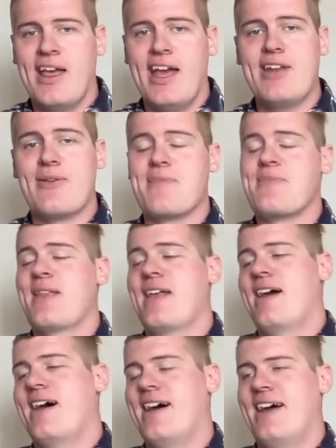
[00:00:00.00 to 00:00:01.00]
Anyway,
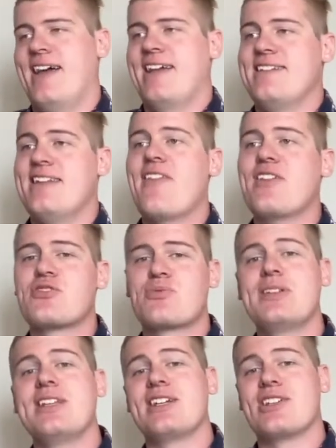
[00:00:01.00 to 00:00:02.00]
nothing's
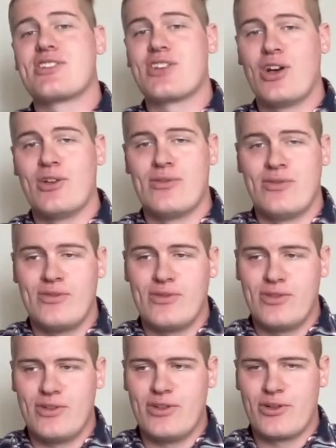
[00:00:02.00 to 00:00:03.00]
really going to solve
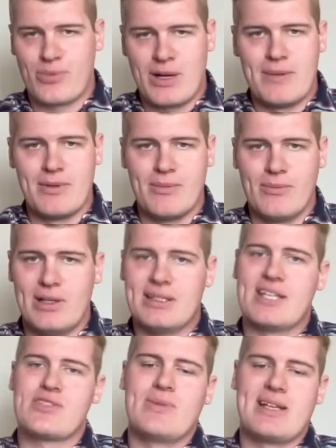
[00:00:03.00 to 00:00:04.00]
your problem
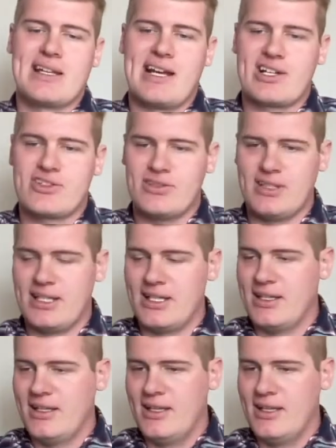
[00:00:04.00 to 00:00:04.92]
unless we can actually